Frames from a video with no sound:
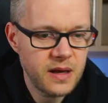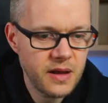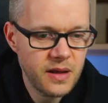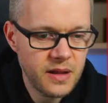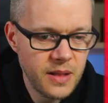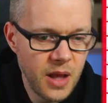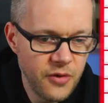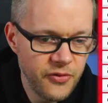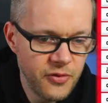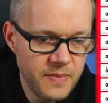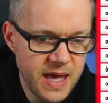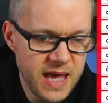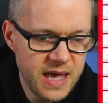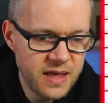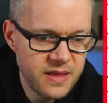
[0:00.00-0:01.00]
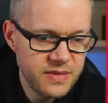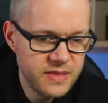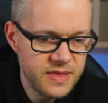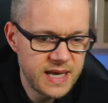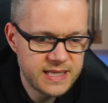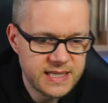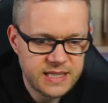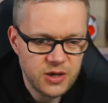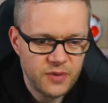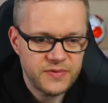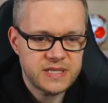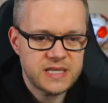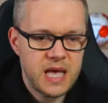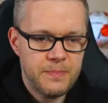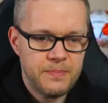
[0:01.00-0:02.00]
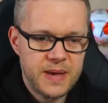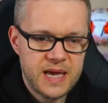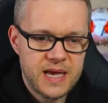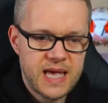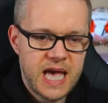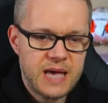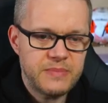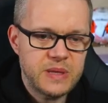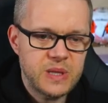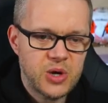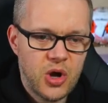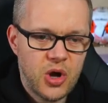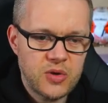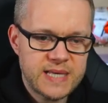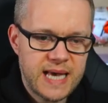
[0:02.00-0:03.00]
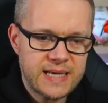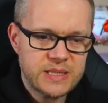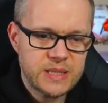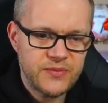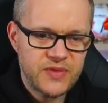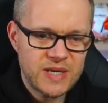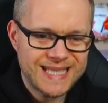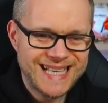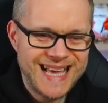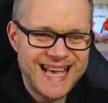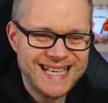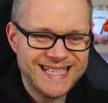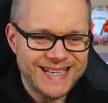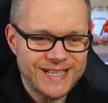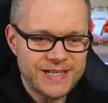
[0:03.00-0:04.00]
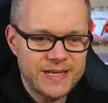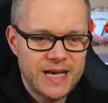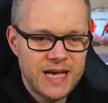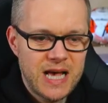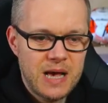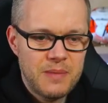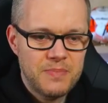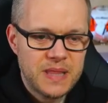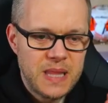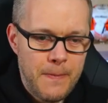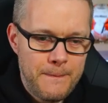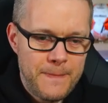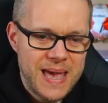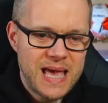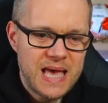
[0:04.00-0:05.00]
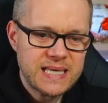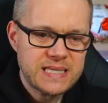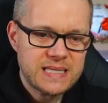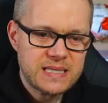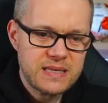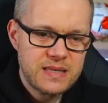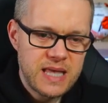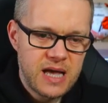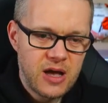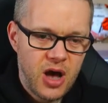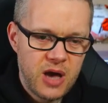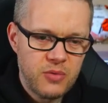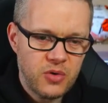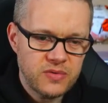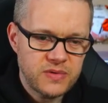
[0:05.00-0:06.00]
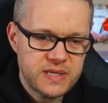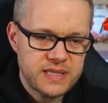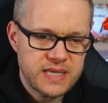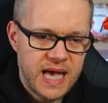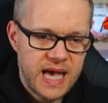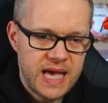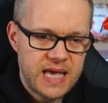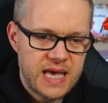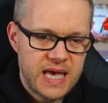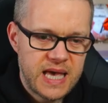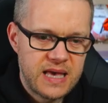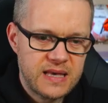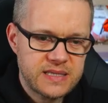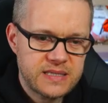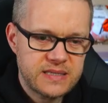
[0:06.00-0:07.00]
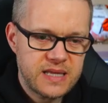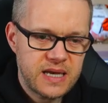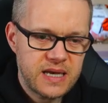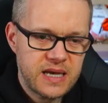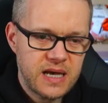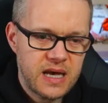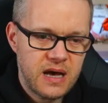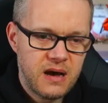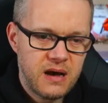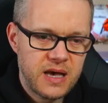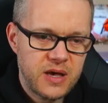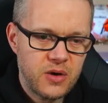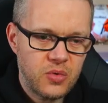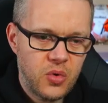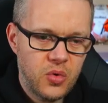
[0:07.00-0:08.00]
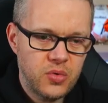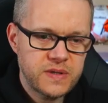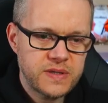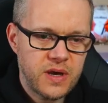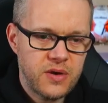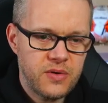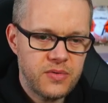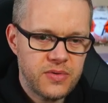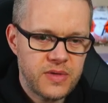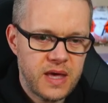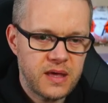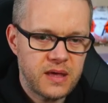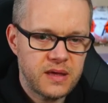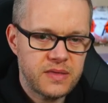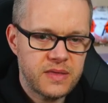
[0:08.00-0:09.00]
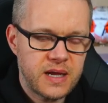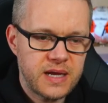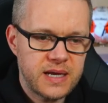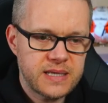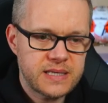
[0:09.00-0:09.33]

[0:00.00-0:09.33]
No, for me, this is obviously a big game in the context of the season. But the biggest thing I want to say is that I also think that it's